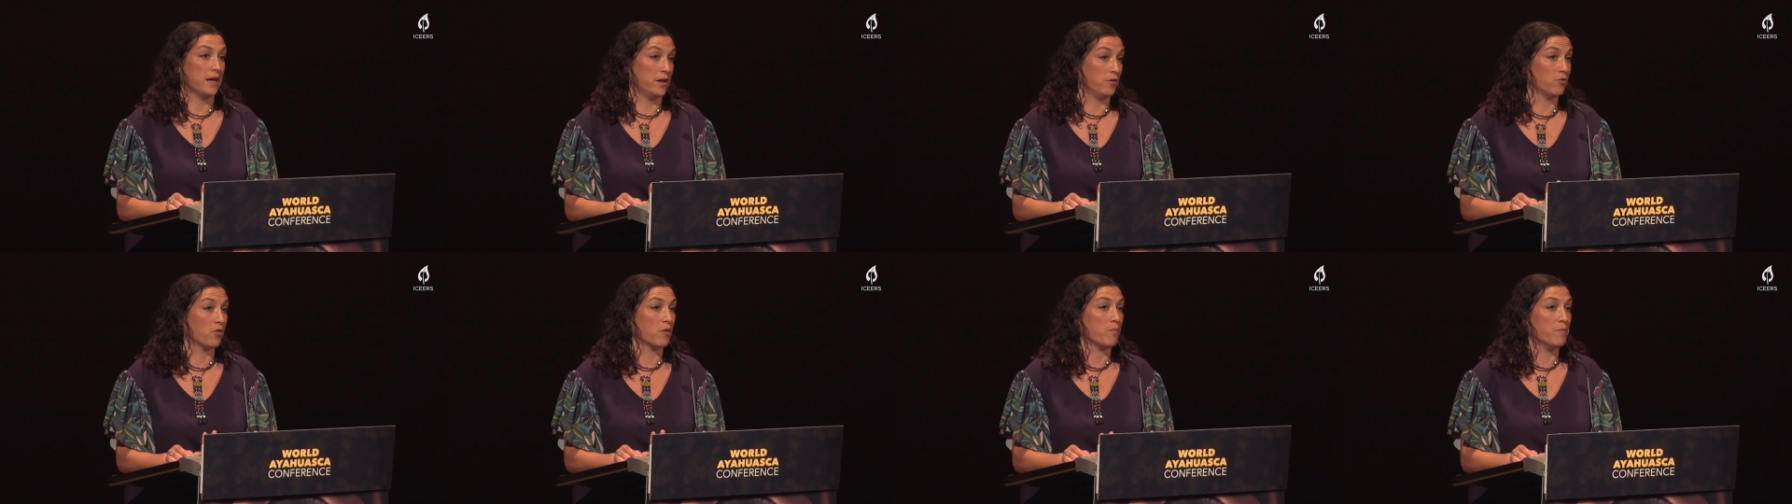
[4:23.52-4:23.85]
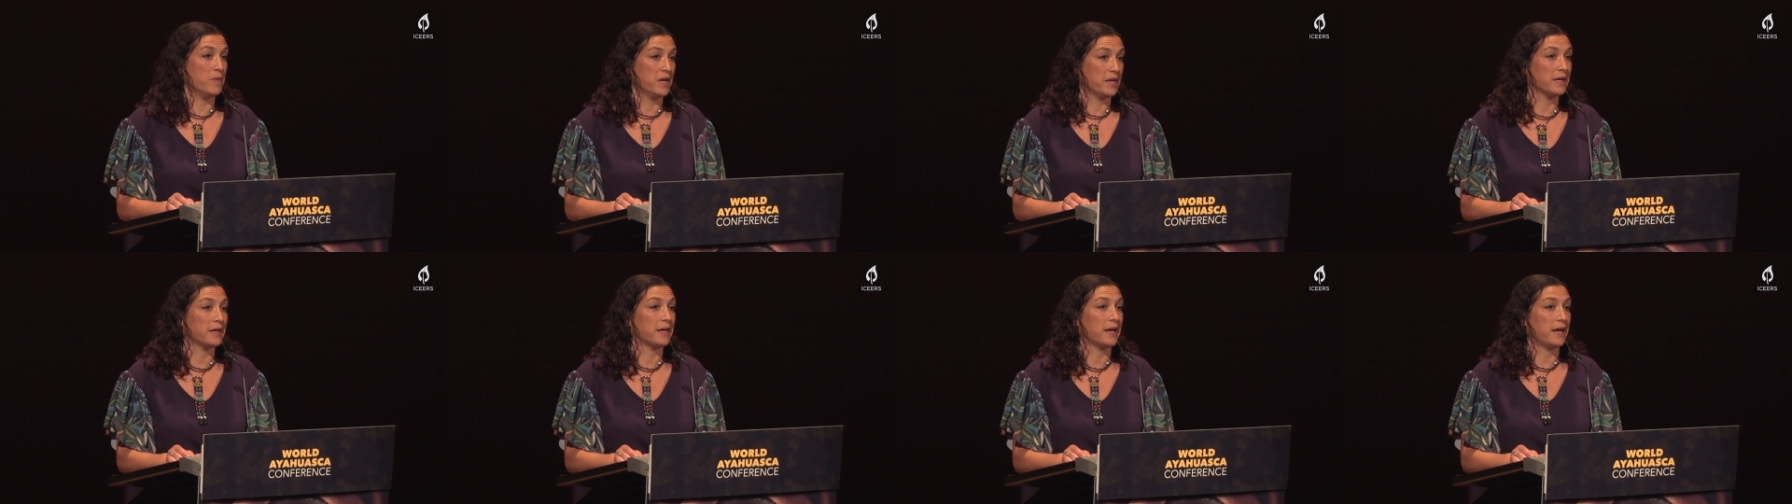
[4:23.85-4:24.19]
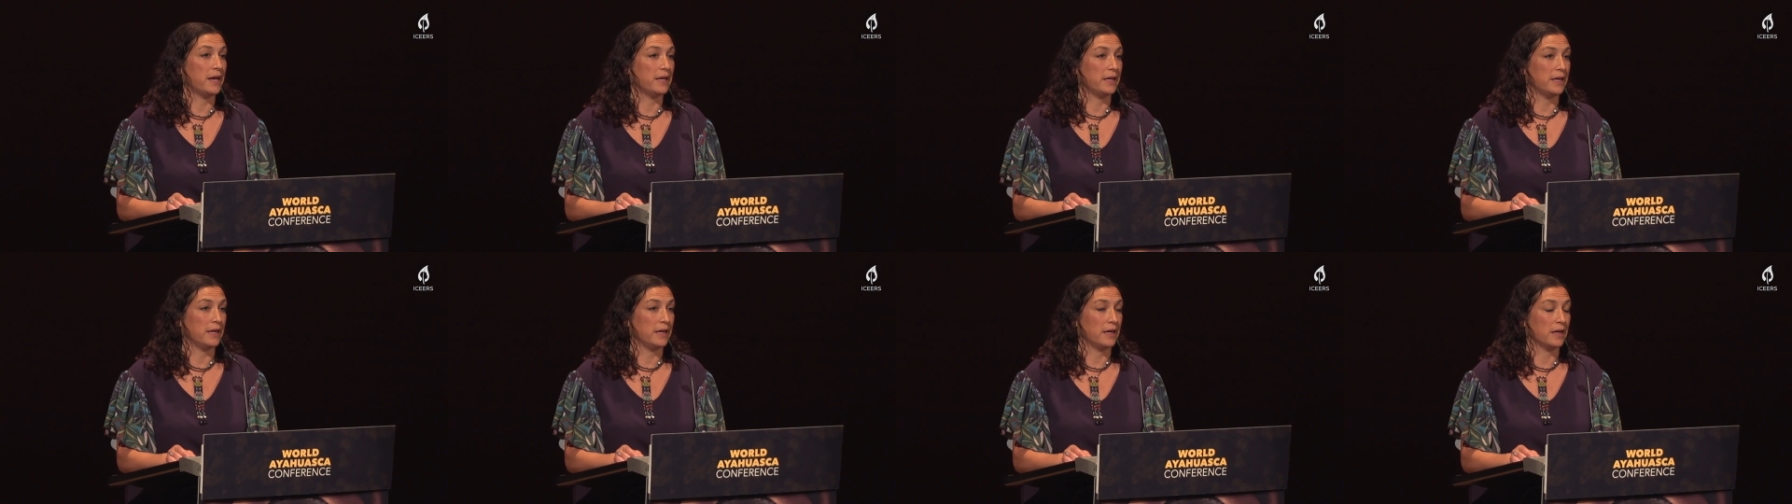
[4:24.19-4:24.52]
and/or
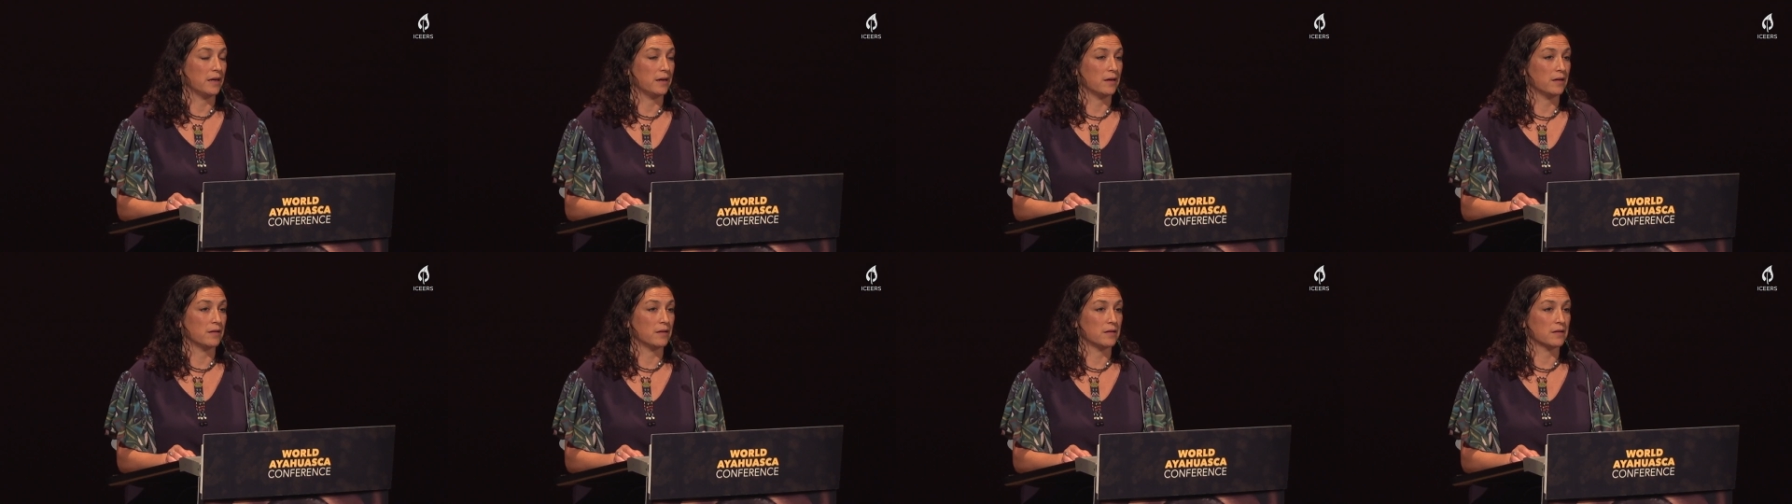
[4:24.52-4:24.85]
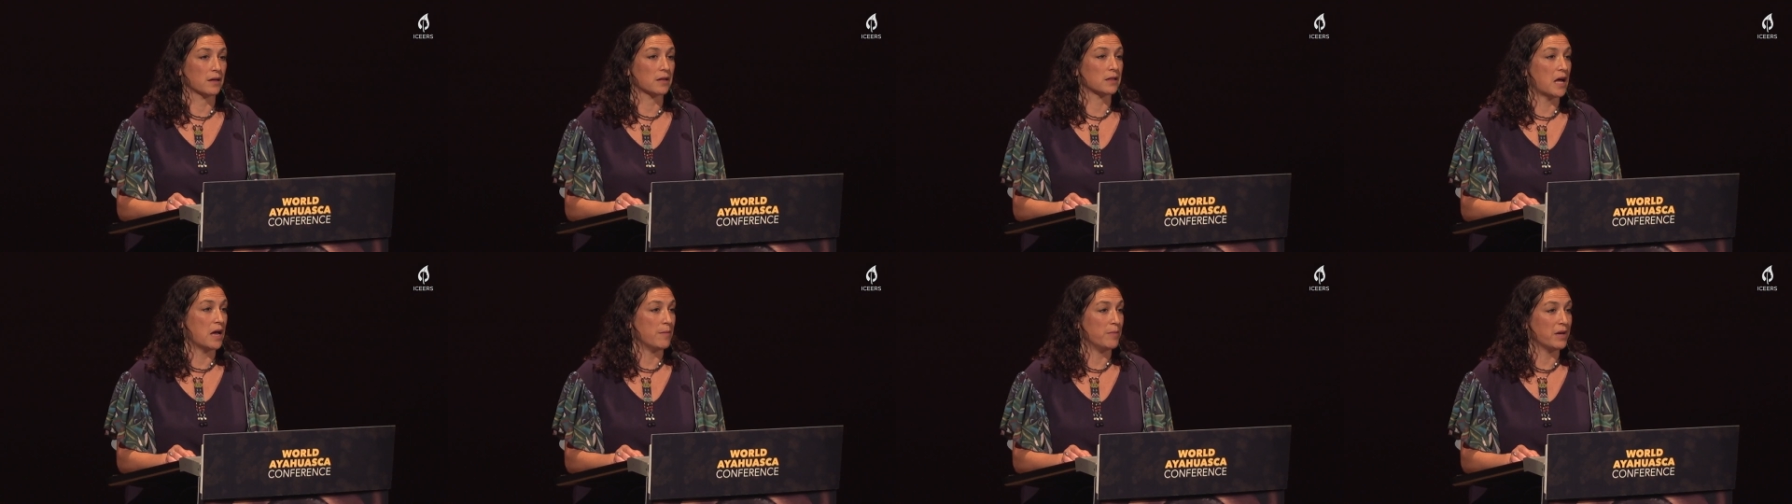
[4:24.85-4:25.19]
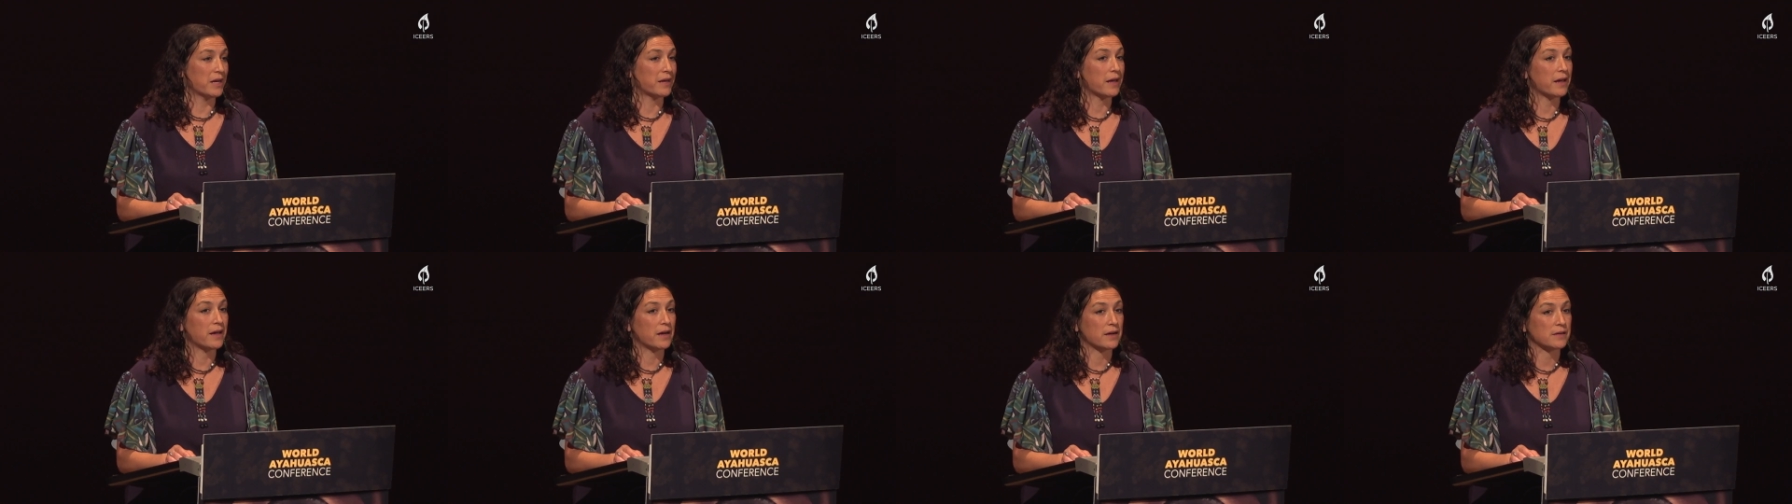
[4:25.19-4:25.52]
mitigating the
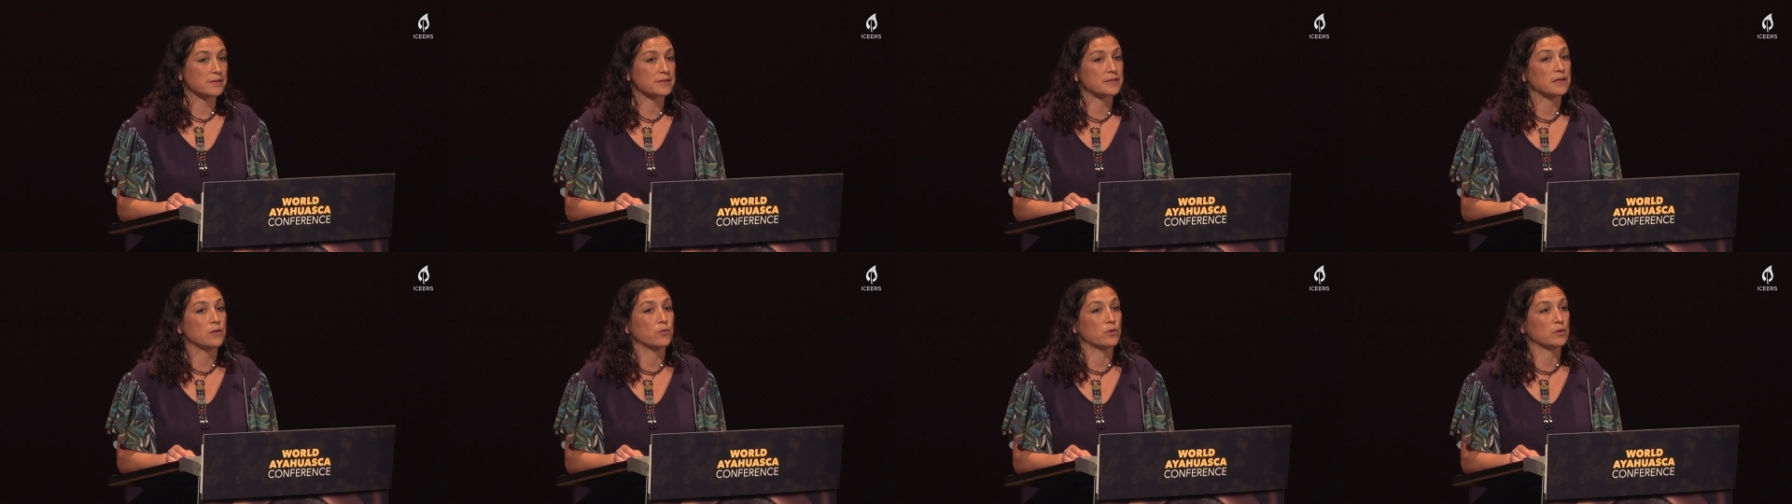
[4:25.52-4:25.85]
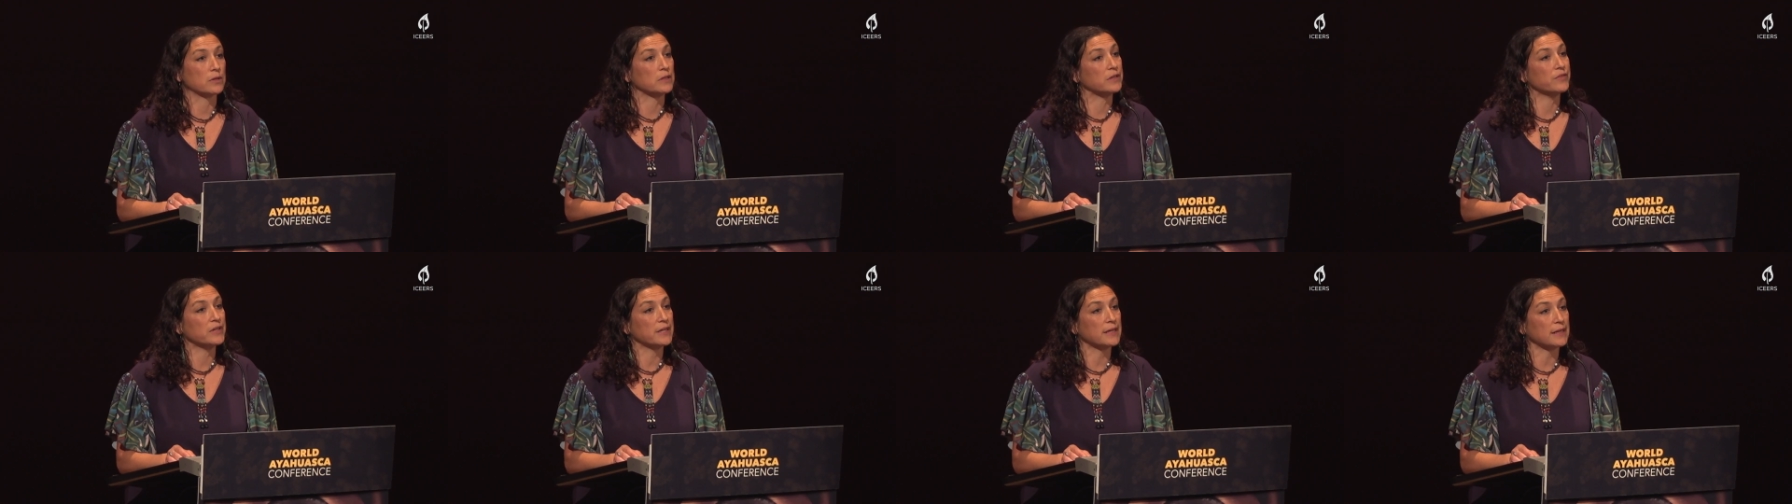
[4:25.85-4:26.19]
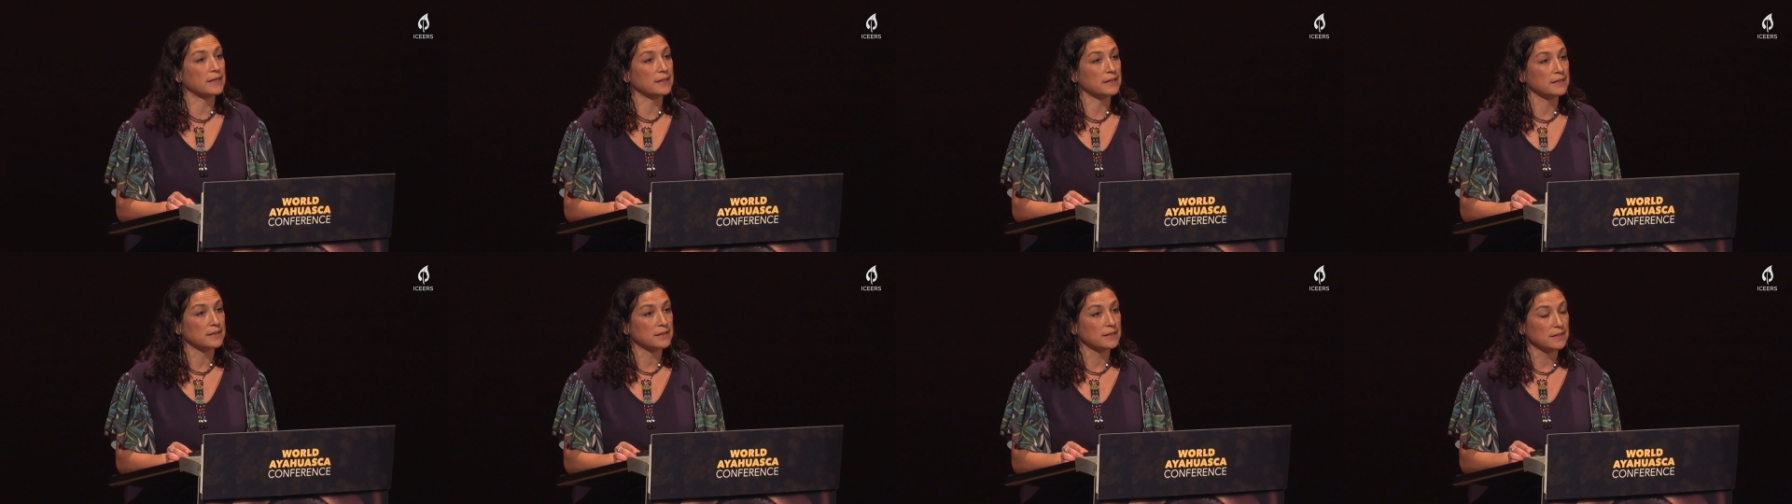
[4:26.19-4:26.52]
climate chaos that we're living
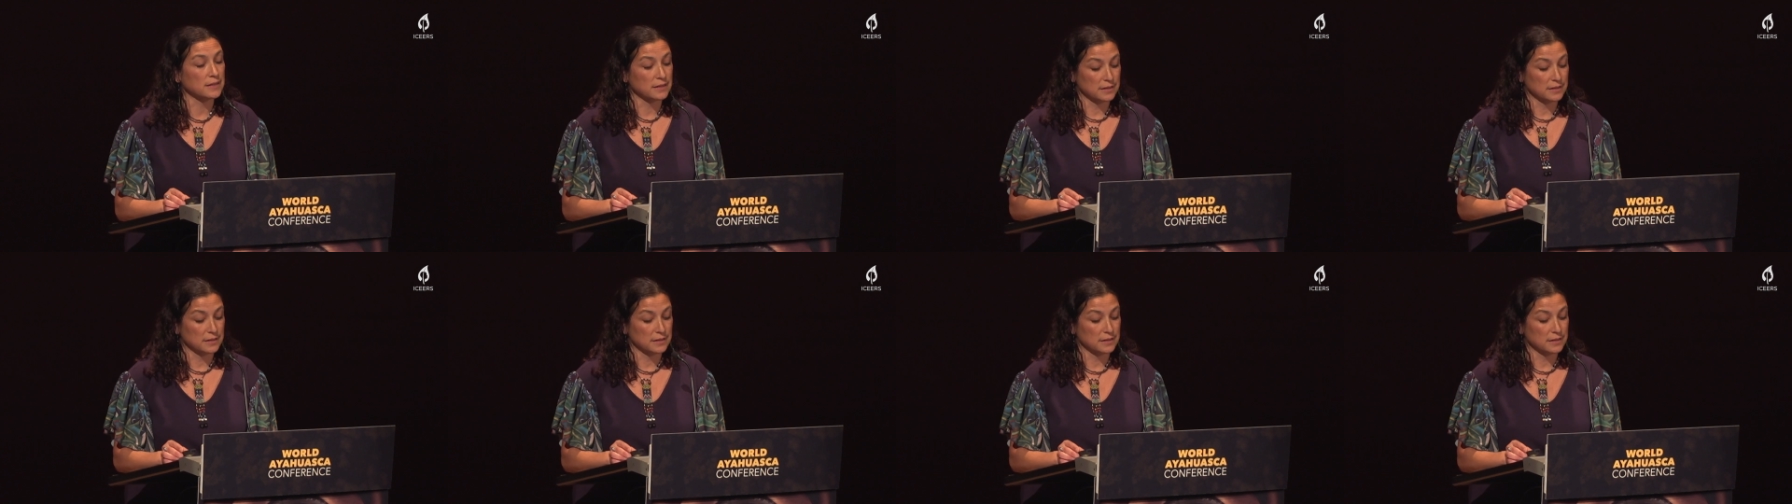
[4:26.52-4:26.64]
in.